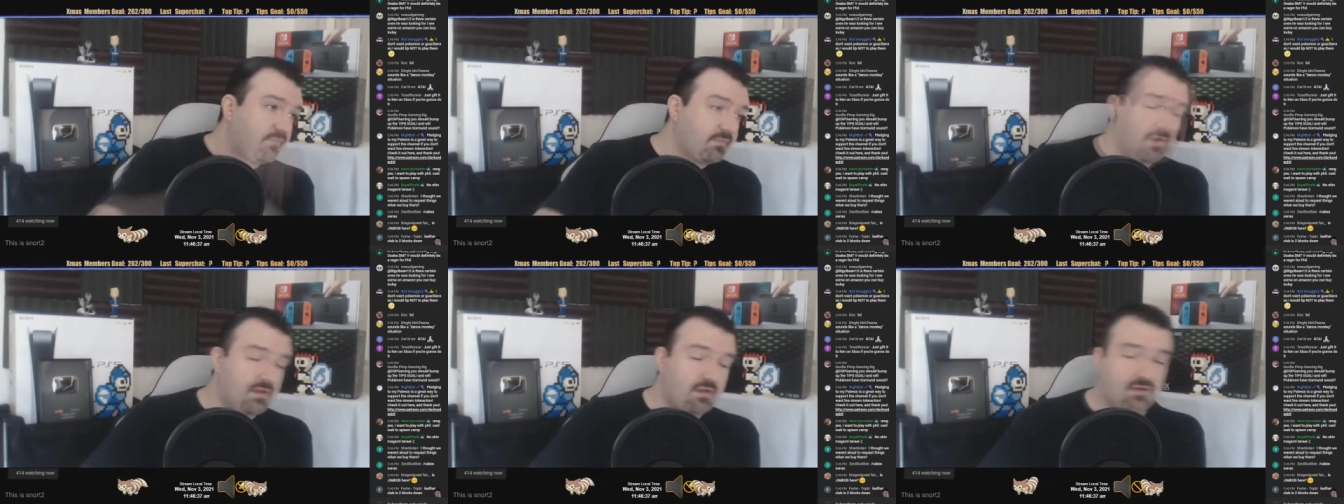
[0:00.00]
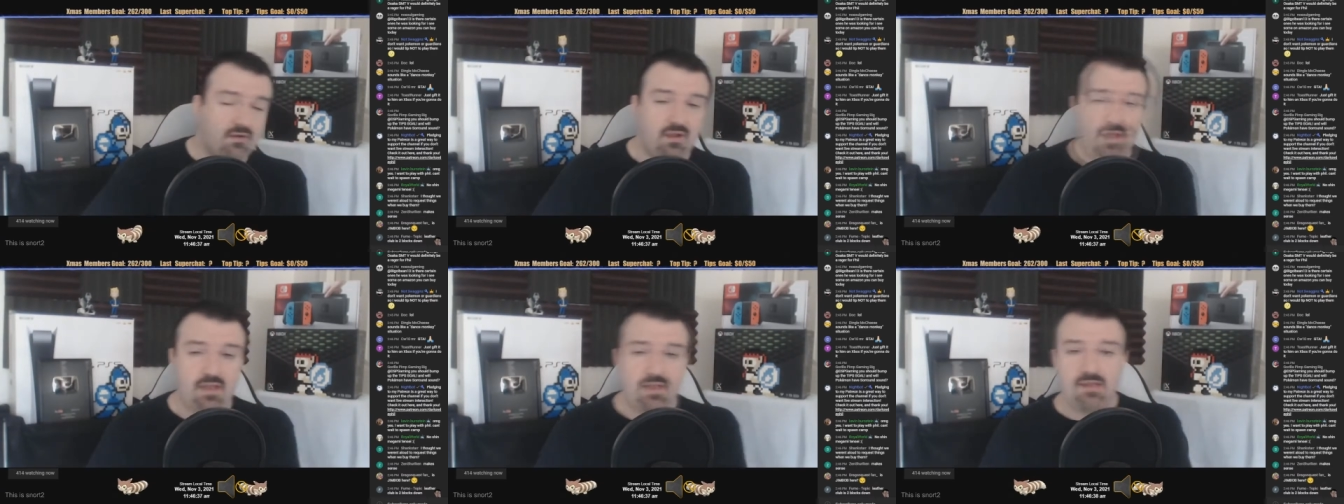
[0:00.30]
all
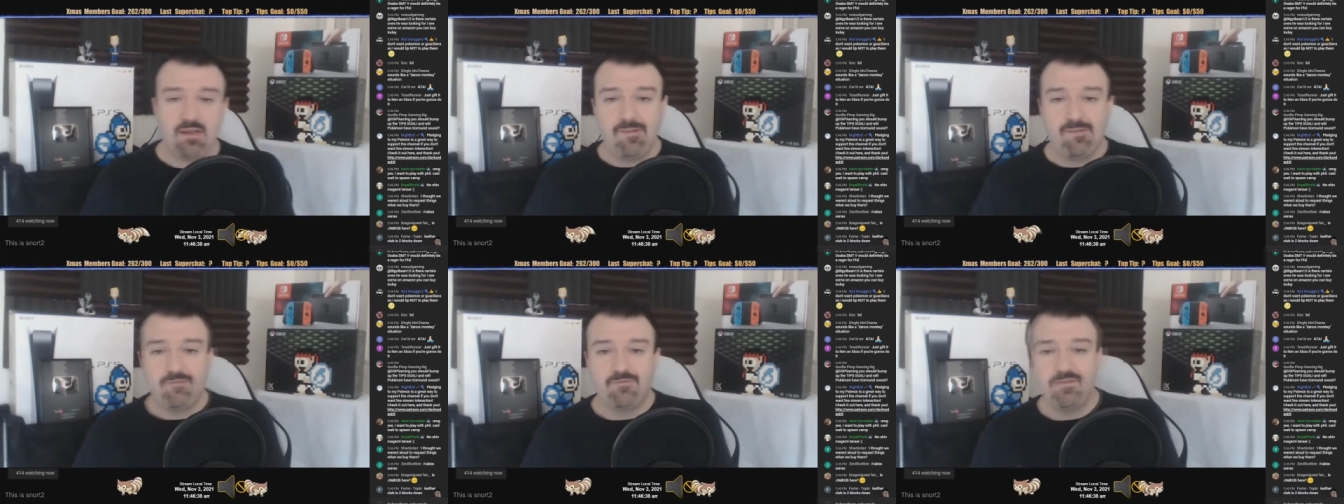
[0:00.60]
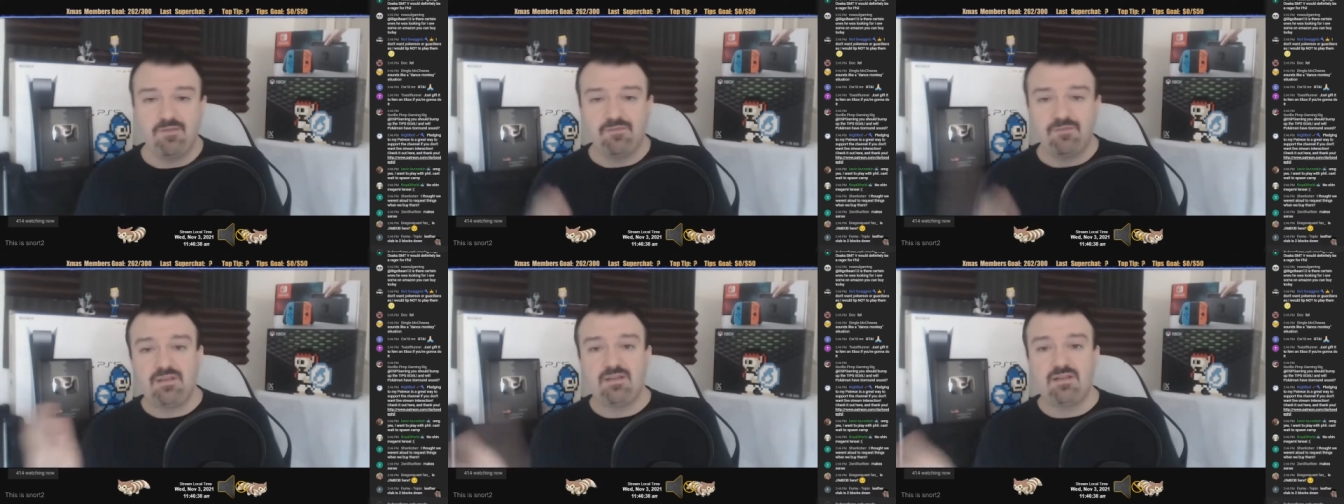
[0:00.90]
right?
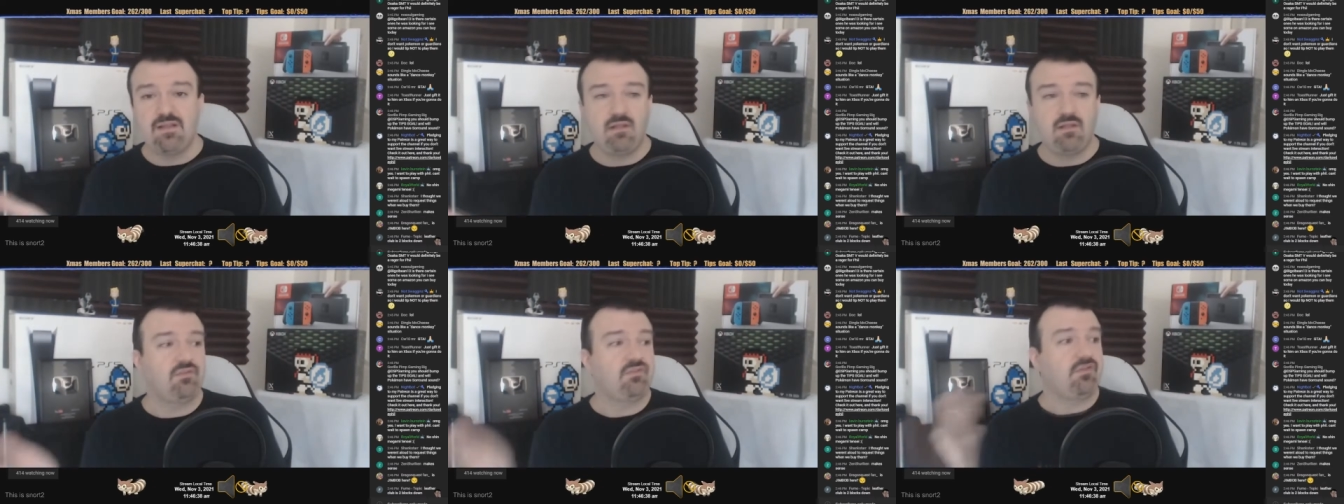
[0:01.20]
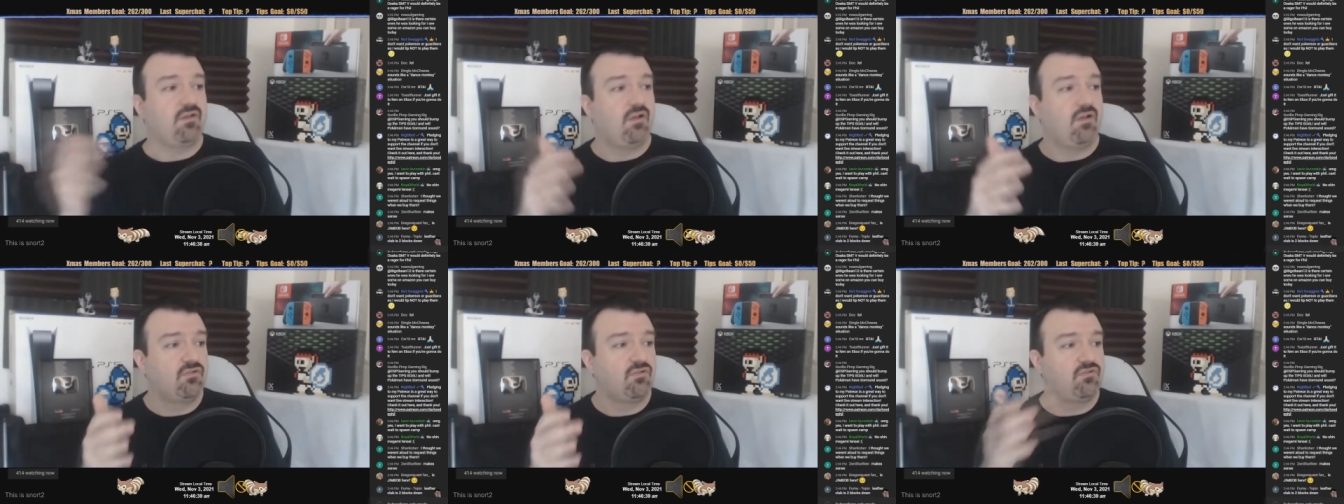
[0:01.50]
$50, $100,
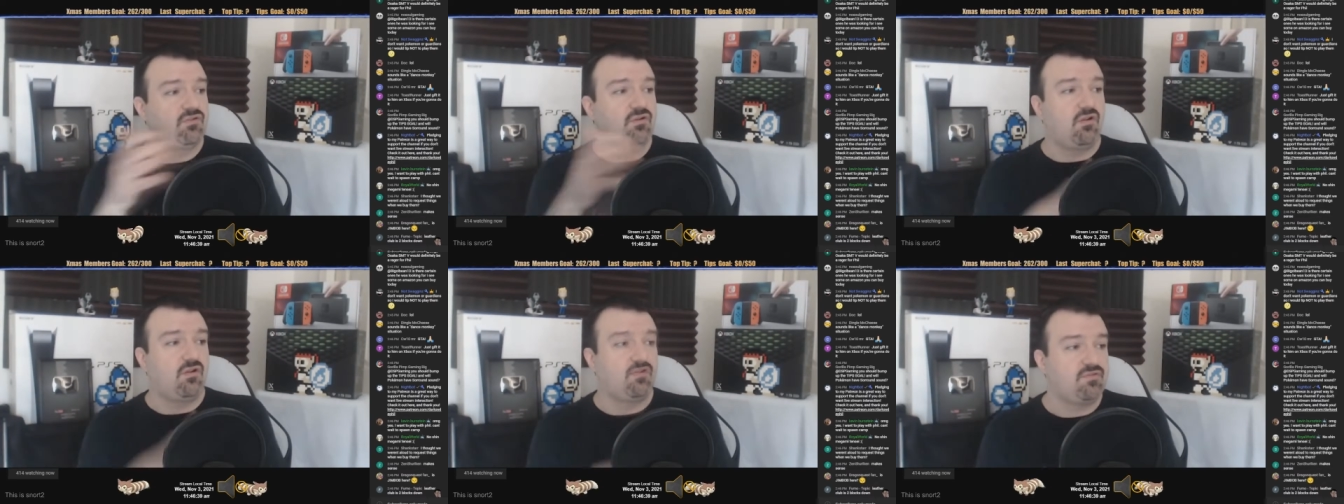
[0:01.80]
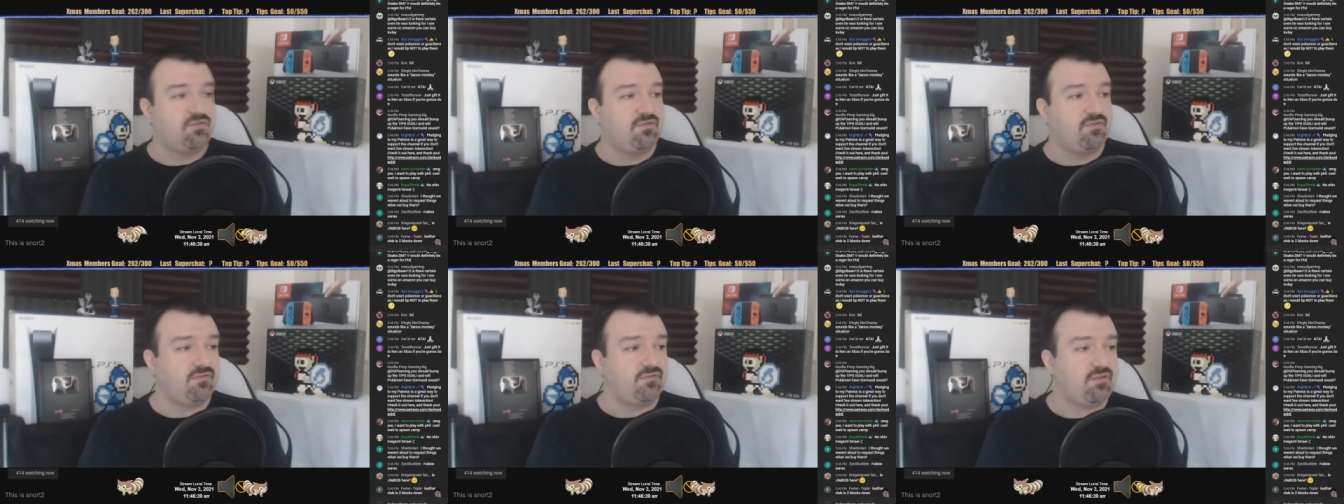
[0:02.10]

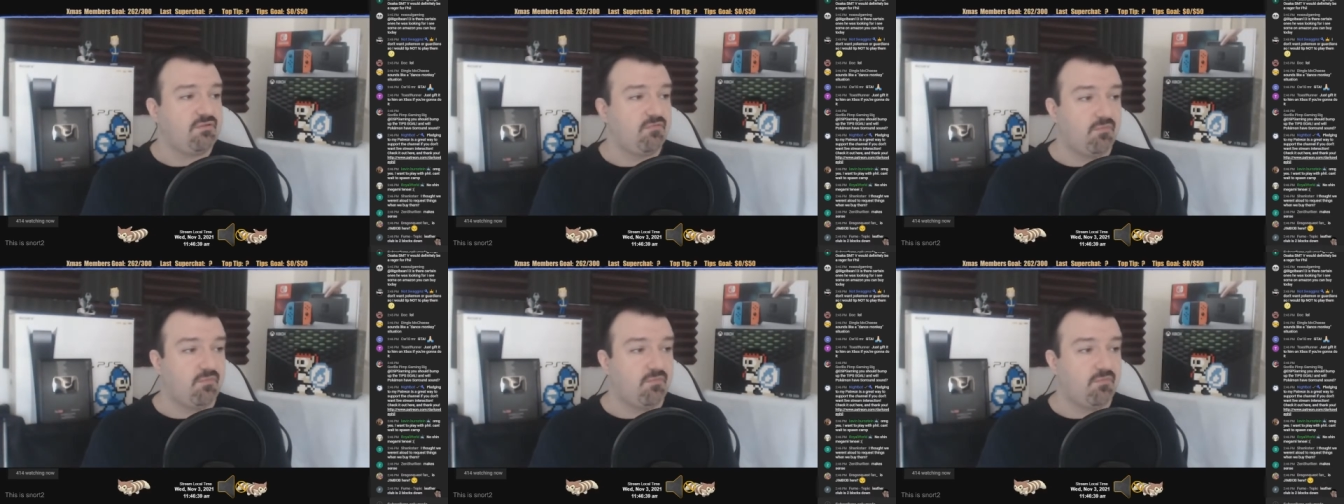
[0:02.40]
$150.